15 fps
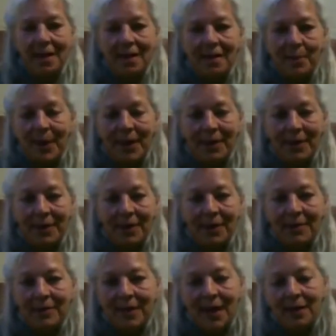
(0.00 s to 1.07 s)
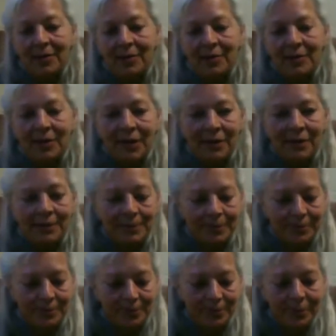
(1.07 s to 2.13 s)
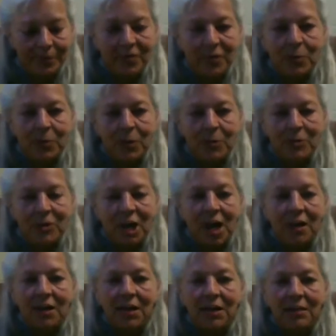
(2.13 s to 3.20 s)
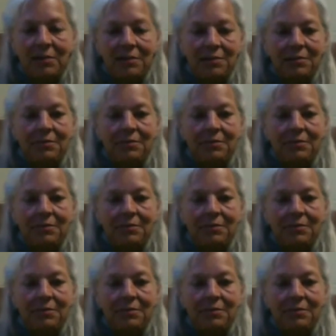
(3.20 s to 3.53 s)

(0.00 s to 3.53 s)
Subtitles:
not a bad thing. That or some dark chocolate.